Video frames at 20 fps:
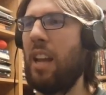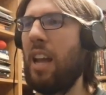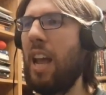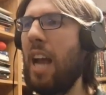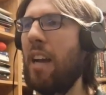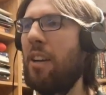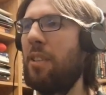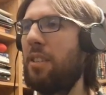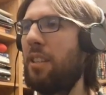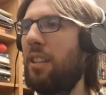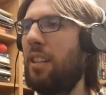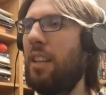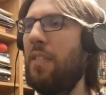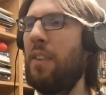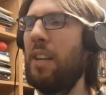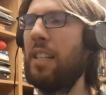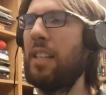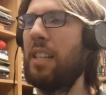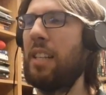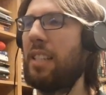Echoes of the
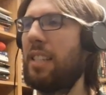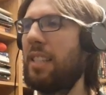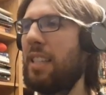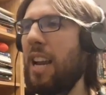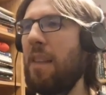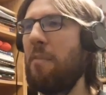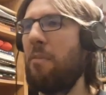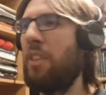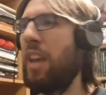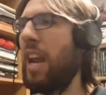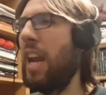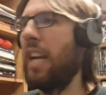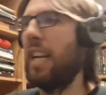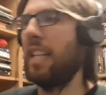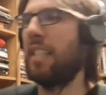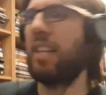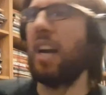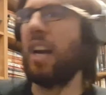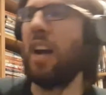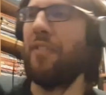Living does the same thing.
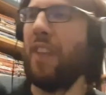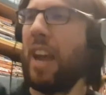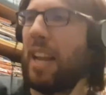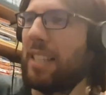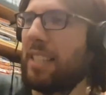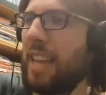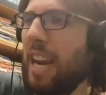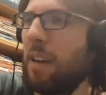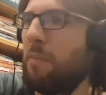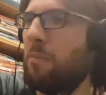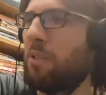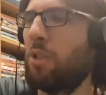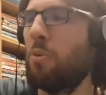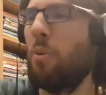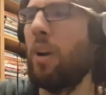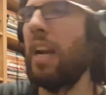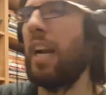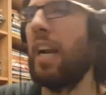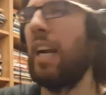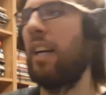It's got that same
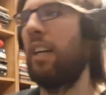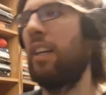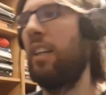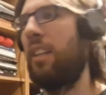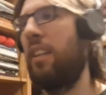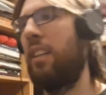swing.